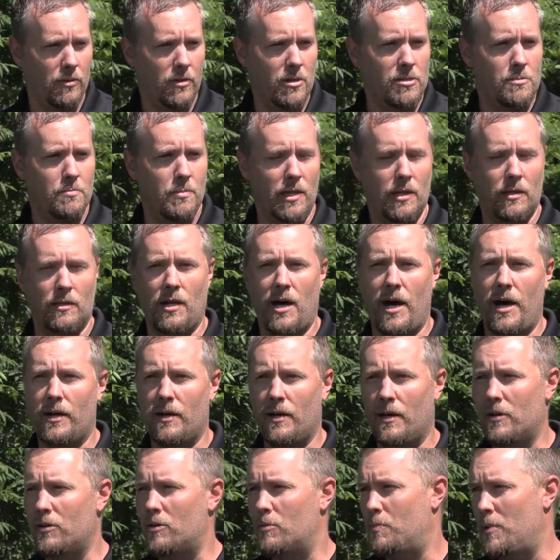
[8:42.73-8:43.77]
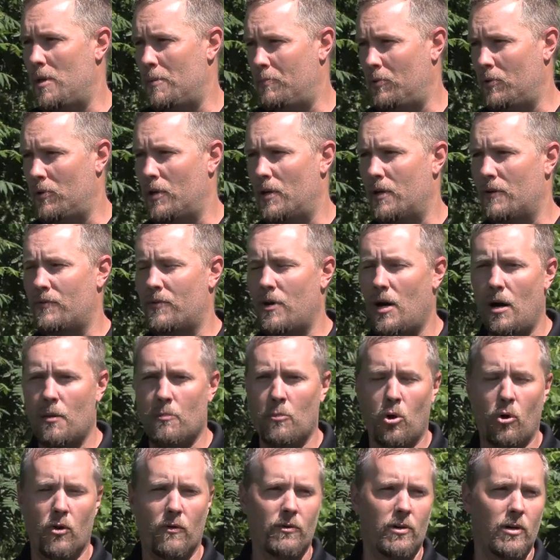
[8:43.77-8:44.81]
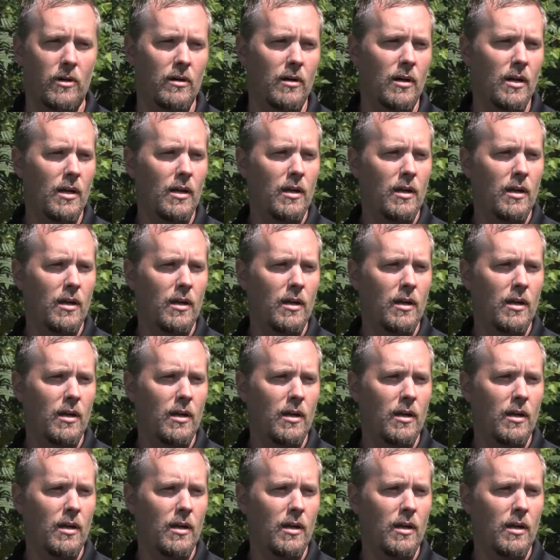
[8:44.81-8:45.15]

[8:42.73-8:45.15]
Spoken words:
There's been a lot of other people that have come over.